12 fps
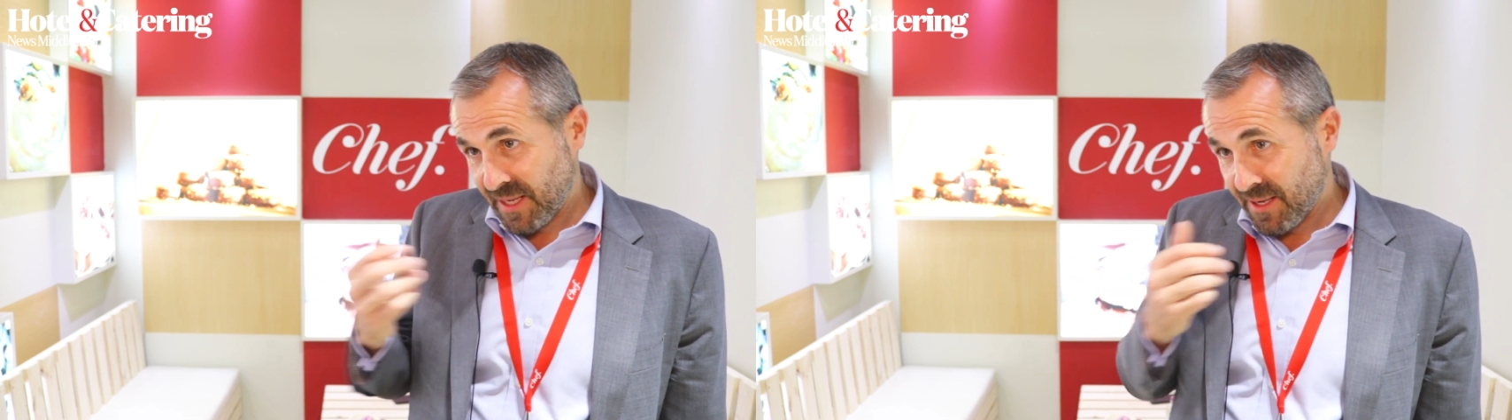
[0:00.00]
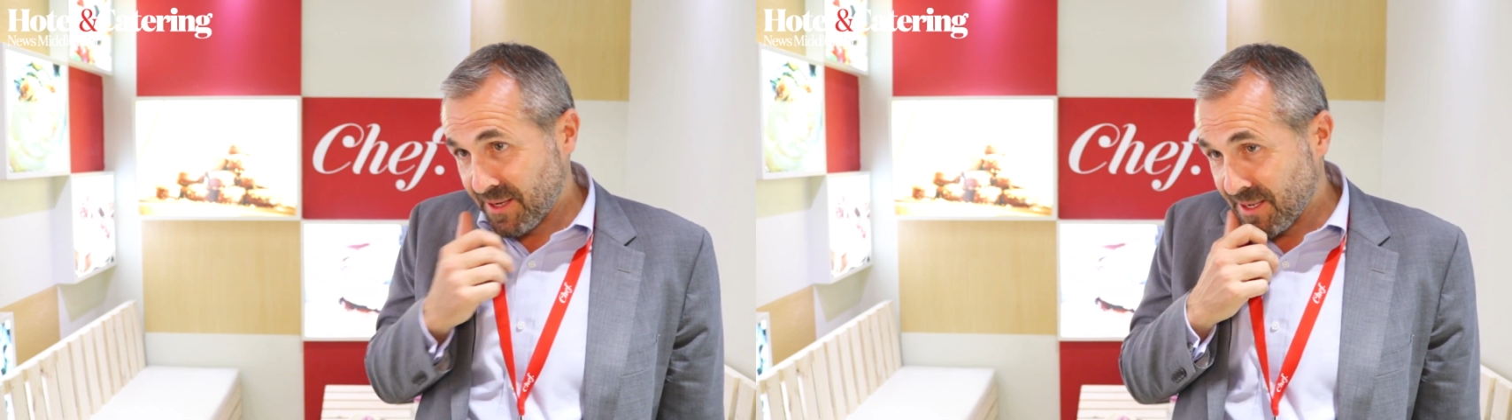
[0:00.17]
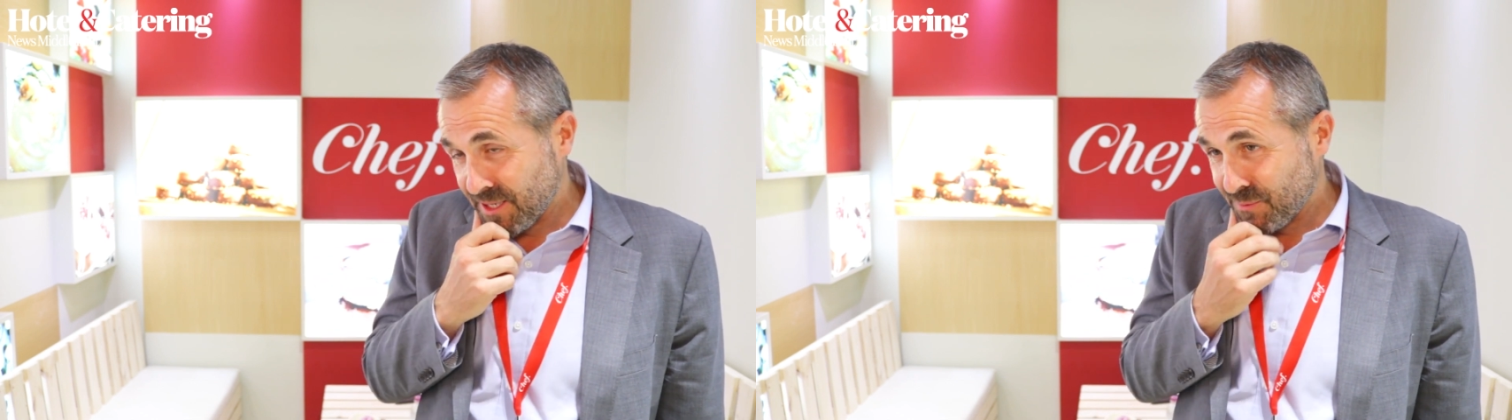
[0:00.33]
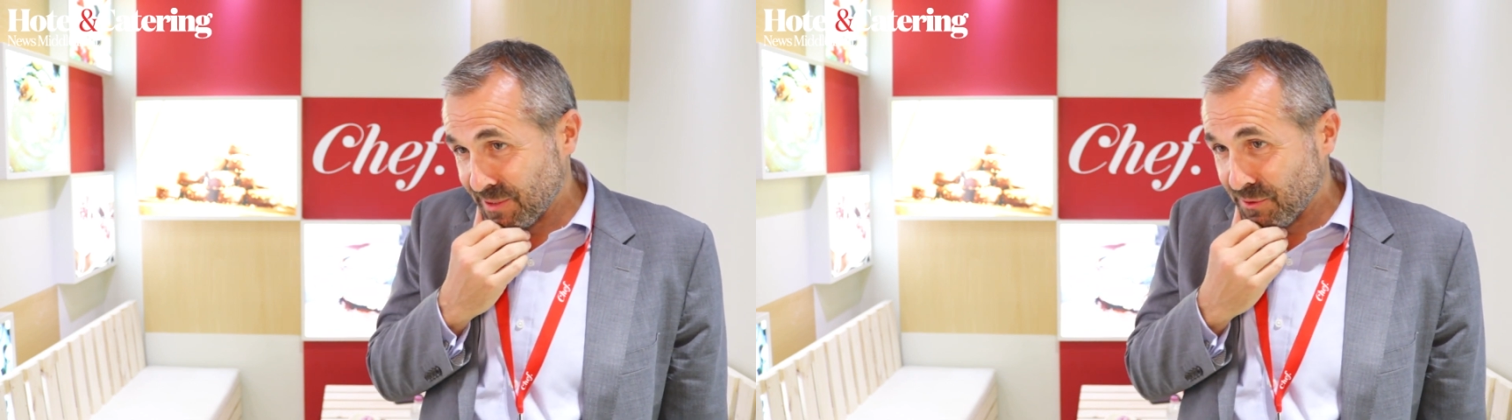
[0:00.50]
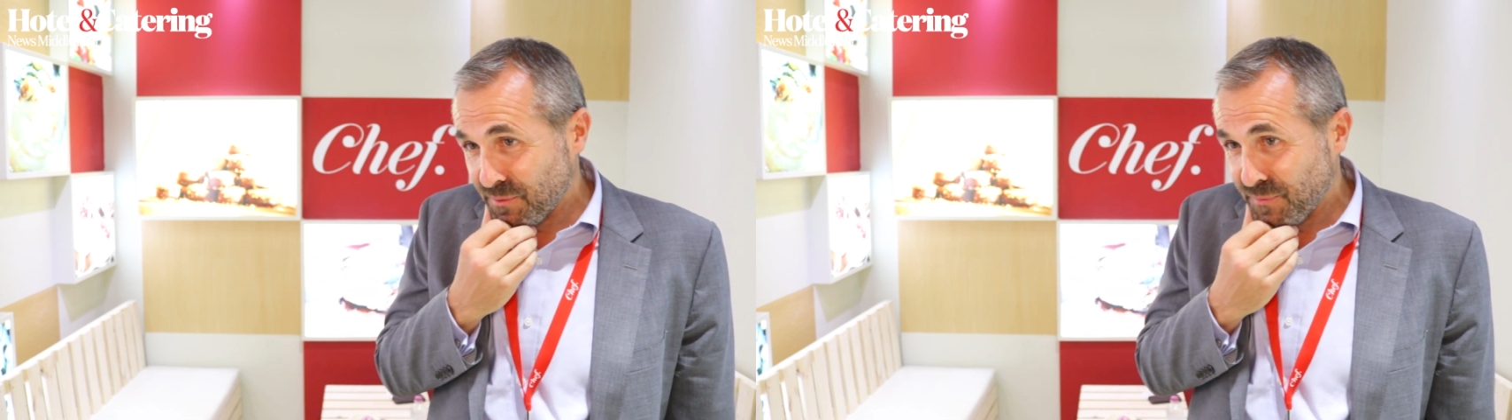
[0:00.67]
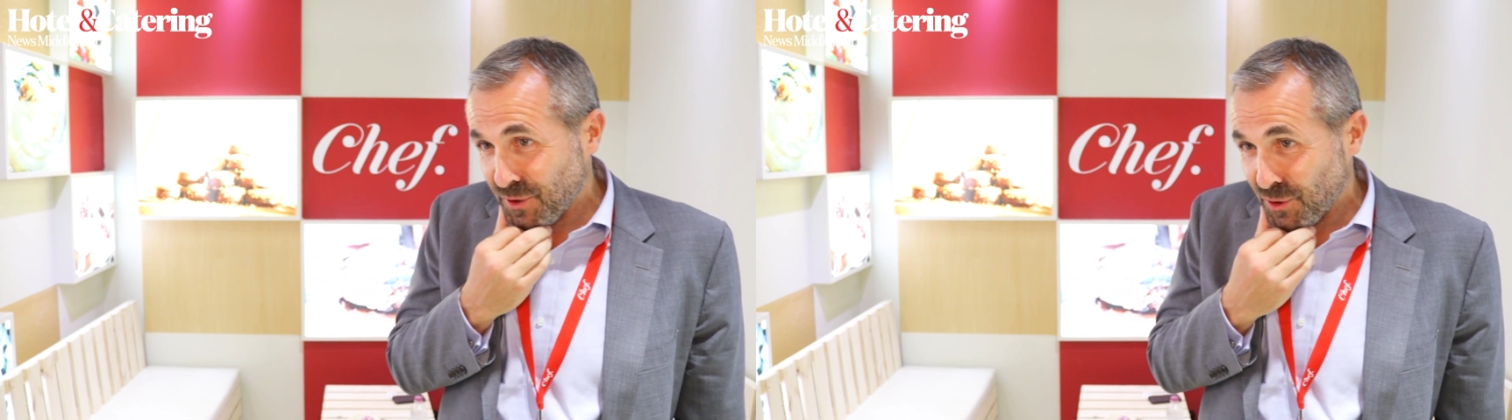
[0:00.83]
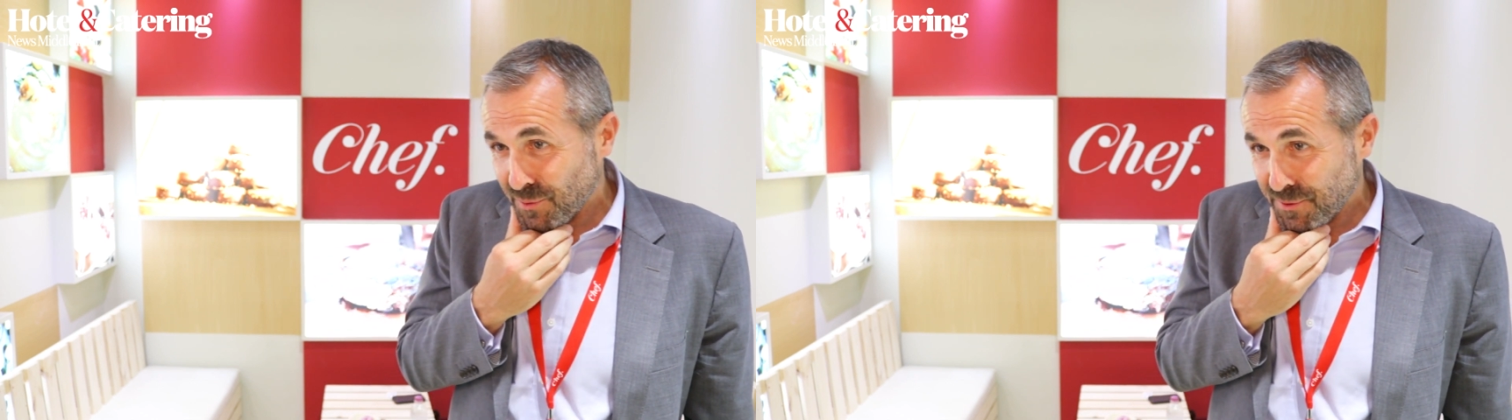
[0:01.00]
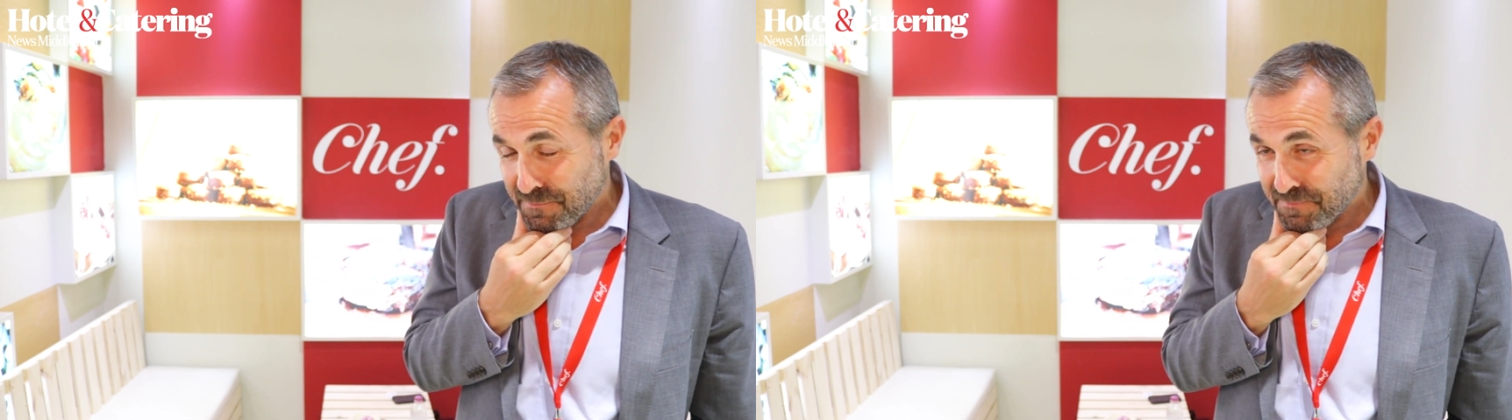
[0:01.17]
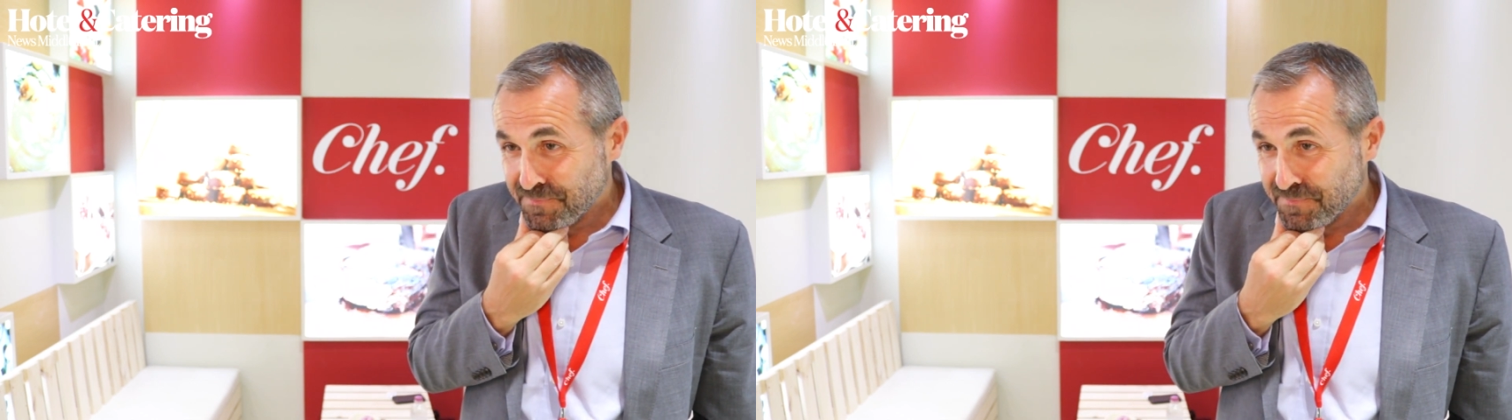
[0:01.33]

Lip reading: as we look forward.